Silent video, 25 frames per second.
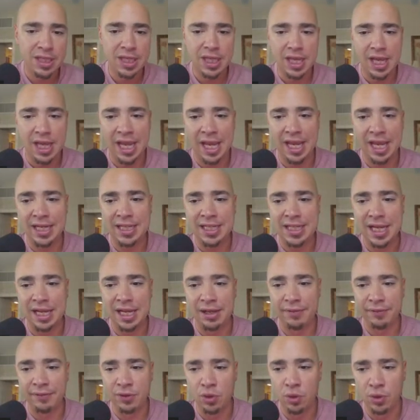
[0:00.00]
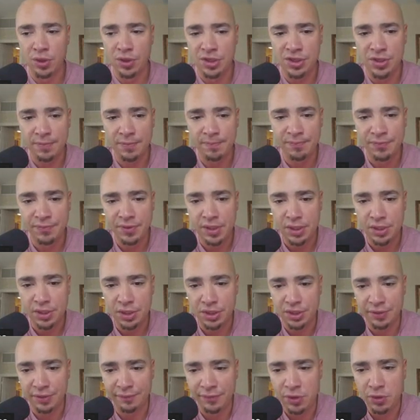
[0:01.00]
And uh, of course,
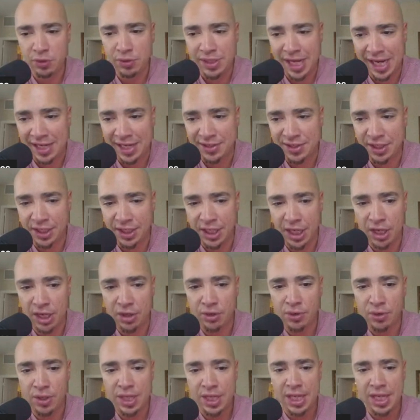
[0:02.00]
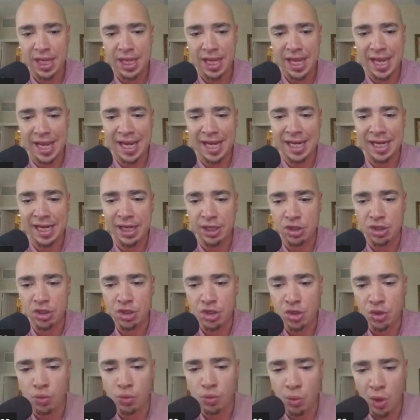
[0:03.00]
just a few days ago, a
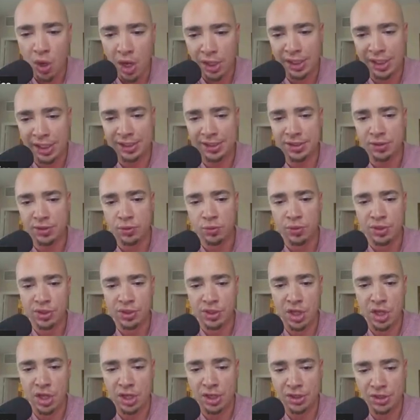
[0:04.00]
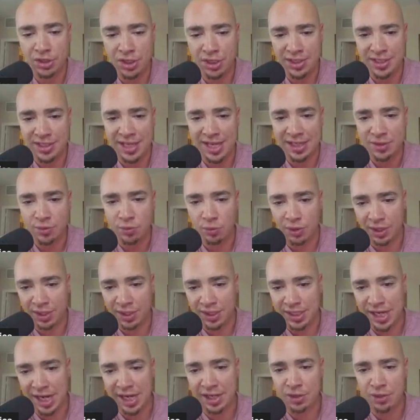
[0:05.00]
new wallet was launched. It says, We're
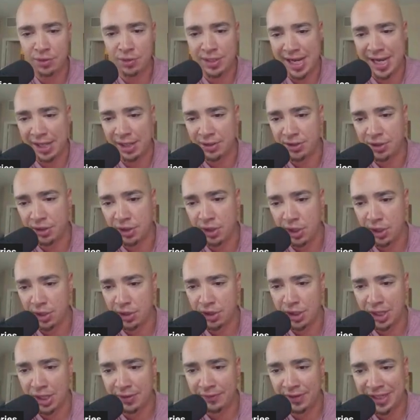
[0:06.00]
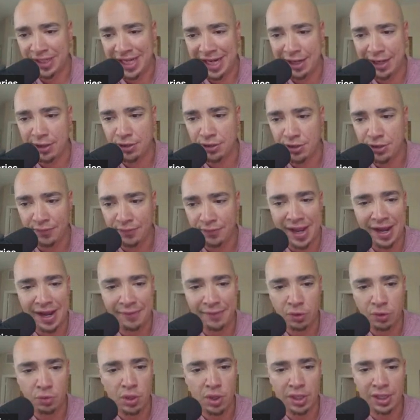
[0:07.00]
excited to announce the launch of Care
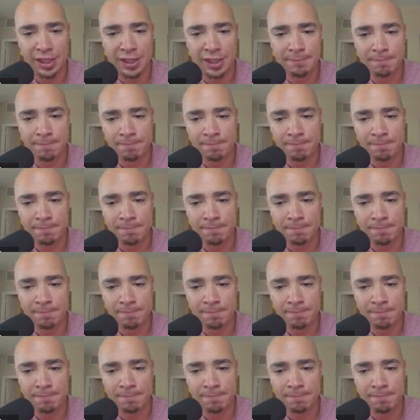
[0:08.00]
Survivor Wallet.